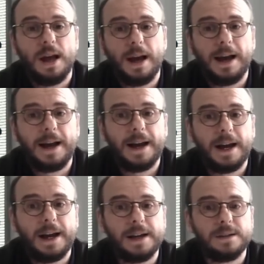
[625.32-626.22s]

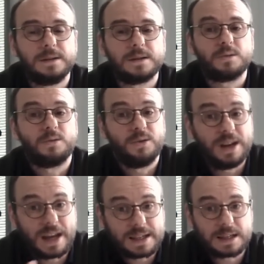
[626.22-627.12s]
And the
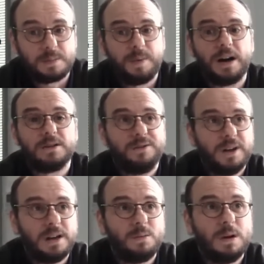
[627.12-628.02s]
next part of
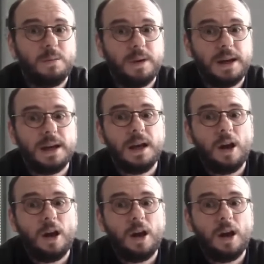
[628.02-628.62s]
it will be